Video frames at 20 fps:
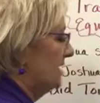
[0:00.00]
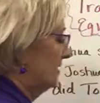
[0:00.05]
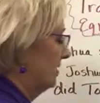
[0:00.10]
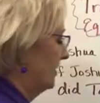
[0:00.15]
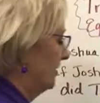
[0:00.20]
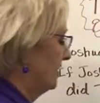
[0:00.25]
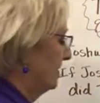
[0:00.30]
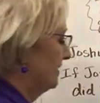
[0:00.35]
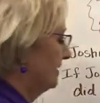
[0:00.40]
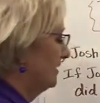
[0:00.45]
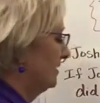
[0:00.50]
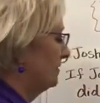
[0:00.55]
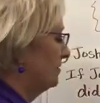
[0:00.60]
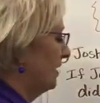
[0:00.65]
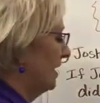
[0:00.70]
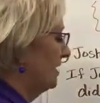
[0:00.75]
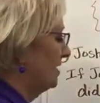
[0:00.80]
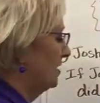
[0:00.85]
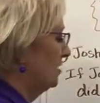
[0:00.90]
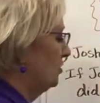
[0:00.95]
So this is
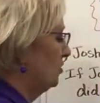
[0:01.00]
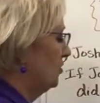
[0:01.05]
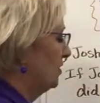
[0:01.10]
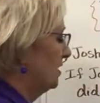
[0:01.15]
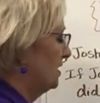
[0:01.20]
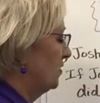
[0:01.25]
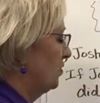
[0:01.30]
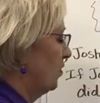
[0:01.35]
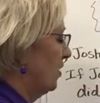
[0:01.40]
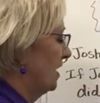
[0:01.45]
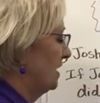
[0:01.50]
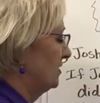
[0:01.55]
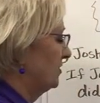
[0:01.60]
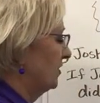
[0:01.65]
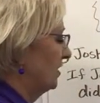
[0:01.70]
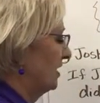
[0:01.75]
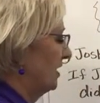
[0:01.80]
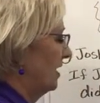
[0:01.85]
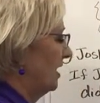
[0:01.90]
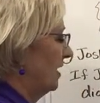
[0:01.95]
my new
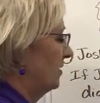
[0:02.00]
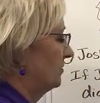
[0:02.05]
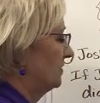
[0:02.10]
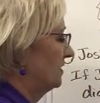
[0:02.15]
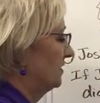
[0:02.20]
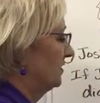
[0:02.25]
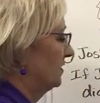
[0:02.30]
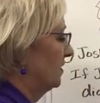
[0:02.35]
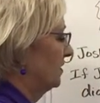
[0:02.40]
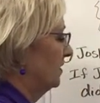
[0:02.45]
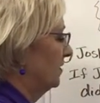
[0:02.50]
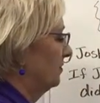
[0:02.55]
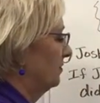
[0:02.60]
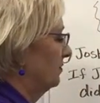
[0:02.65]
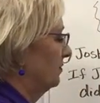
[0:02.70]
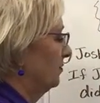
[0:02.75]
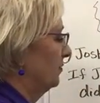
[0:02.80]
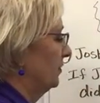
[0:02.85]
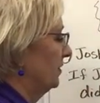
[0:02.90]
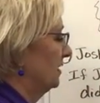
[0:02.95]
equation, and I'm just going to
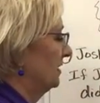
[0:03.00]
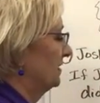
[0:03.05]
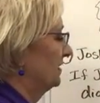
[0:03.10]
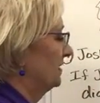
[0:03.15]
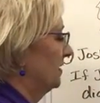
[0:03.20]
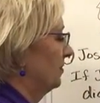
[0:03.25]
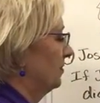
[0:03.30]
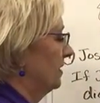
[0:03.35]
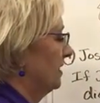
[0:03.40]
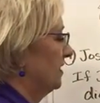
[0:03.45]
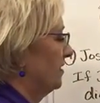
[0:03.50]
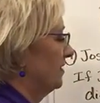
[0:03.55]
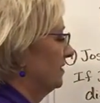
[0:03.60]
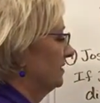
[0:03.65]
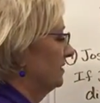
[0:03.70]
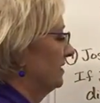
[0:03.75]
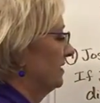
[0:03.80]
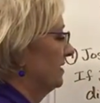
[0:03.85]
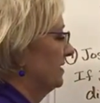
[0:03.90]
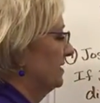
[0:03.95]
put this up here
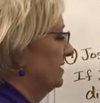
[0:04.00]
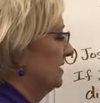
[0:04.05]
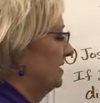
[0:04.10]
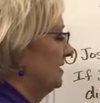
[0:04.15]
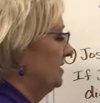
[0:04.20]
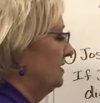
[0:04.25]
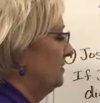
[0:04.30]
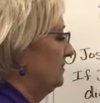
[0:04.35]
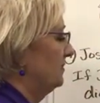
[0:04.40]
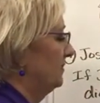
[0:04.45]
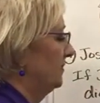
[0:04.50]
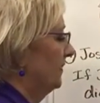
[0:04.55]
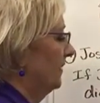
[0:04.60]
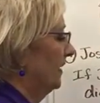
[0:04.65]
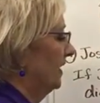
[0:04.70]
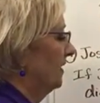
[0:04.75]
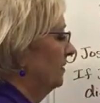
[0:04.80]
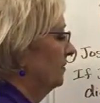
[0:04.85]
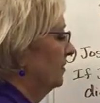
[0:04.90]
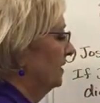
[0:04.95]
as the T
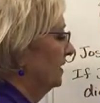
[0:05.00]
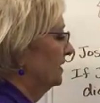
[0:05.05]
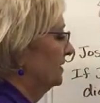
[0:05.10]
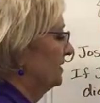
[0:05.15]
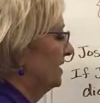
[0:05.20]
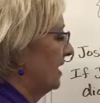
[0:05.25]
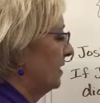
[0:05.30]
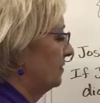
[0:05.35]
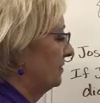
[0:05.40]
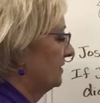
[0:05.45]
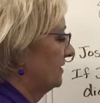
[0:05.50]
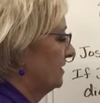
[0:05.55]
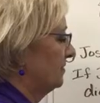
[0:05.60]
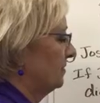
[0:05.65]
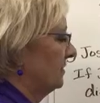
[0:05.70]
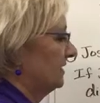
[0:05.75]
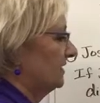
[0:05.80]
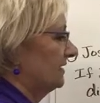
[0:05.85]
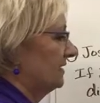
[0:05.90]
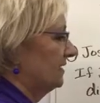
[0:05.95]
because that was the
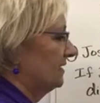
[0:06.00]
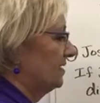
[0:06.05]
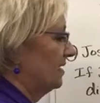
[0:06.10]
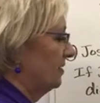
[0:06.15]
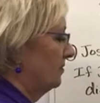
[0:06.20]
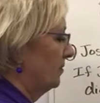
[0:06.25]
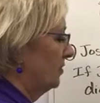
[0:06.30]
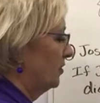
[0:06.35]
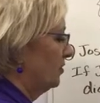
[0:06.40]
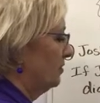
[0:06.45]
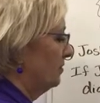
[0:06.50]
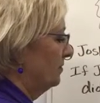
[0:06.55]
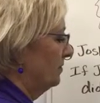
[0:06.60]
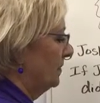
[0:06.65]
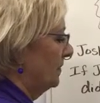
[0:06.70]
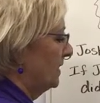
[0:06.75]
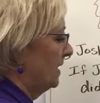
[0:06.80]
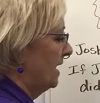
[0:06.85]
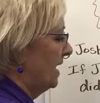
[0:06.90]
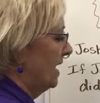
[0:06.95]
missing number.
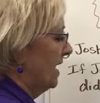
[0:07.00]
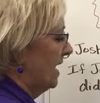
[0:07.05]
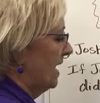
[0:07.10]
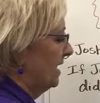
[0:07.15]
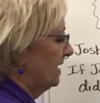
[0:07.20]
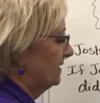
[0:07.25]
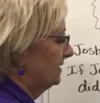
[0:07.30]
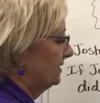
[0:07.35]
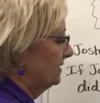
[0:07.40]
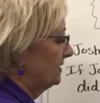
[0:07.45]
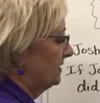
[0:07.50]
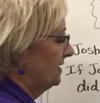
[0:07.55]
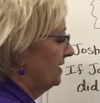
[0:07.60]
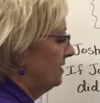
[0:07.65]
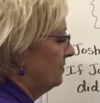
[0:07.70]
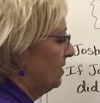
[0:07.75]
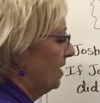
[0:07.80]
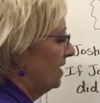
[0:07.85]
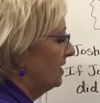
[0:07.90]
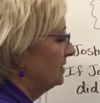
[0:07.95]
And it's
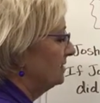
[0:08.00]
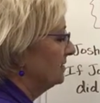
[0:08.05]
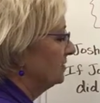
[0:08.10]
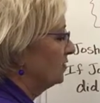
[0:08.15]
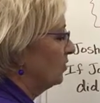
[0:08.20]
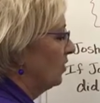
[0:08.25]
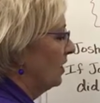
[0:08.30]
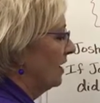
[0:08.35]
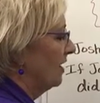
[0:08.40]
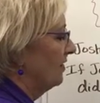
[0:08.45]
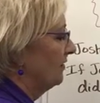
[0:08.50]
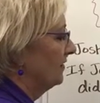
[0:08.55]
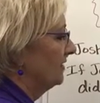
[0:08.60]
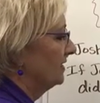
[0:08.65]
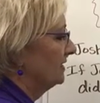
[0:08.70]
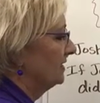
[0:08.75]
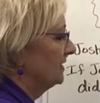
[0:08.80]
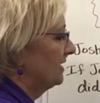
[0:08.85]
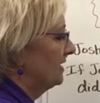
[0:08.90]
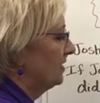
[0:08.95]
T minus 12
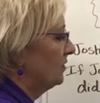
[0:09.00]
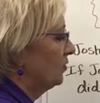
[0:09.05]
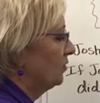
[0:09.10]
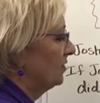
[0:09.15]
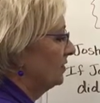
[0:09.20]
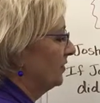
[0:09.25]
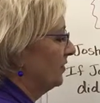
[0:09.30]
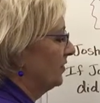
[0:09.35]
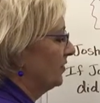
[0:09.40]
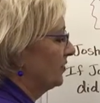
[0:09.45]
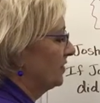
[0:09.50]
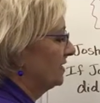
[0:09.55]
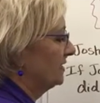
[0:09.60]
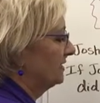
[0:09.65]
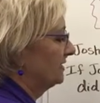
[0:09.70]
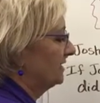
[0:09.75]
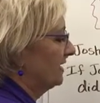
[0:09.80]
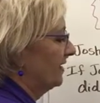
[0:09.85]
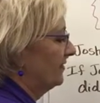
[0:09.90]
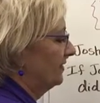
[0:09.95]
is equal to
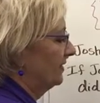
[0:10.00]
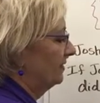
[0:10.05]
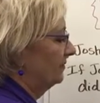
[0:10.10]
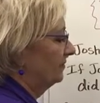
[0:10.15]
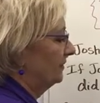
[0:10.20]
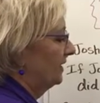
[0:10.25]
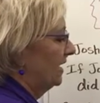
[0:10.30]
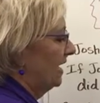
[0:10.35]
37.